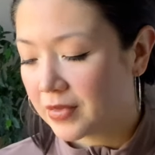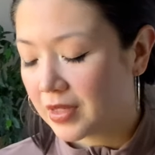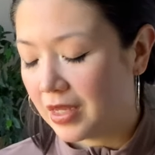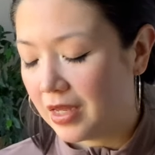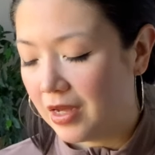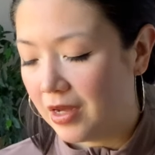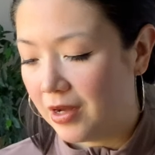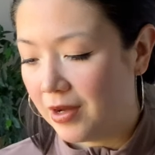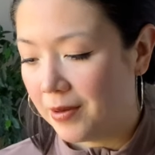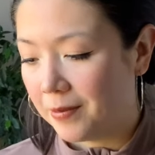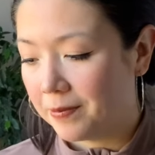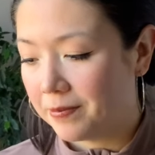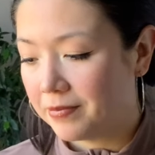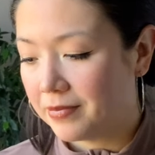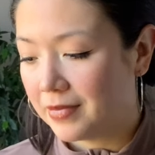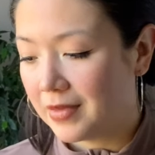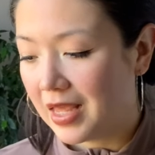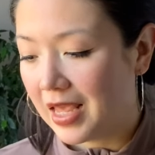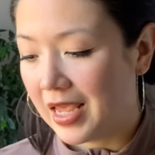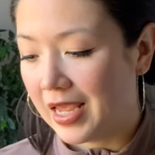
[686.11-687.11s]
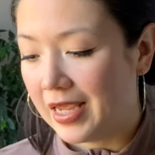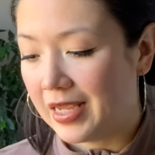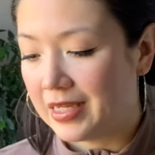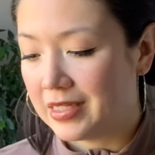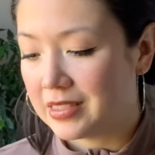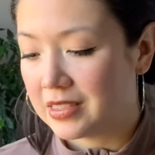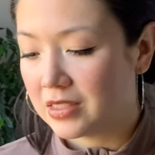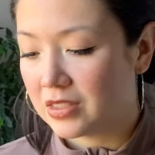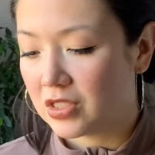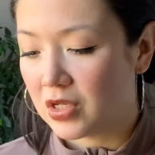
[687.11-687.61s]

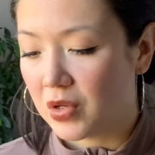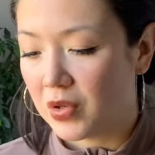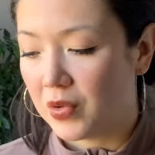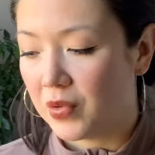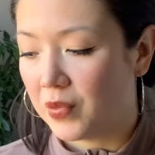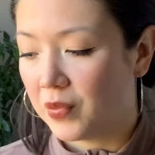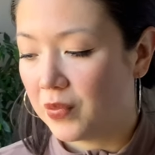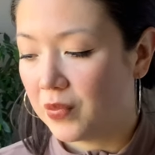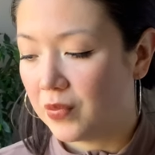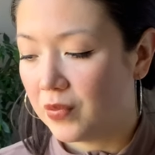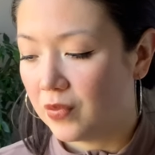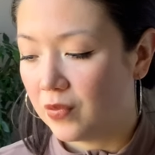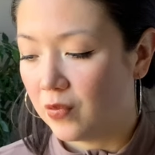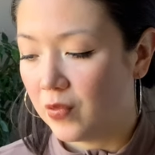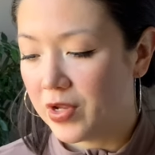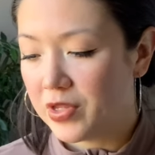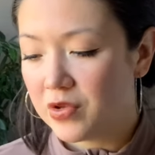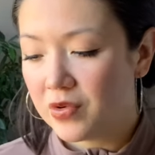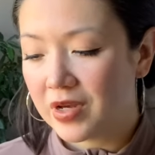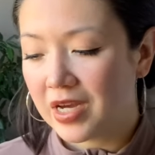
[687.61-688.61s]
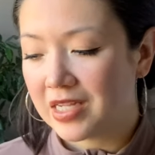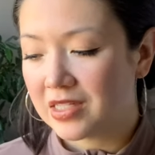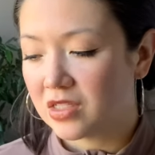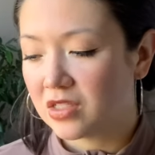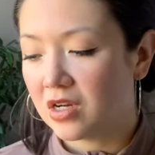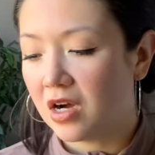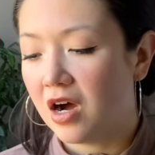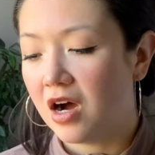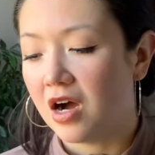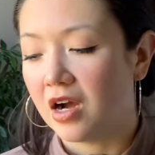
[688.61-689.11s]
And so when you guys
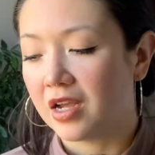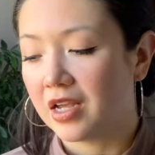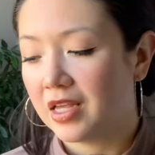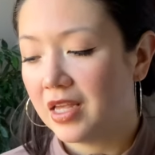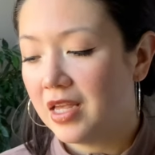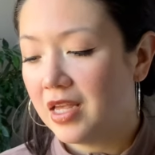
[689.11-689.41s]
talk,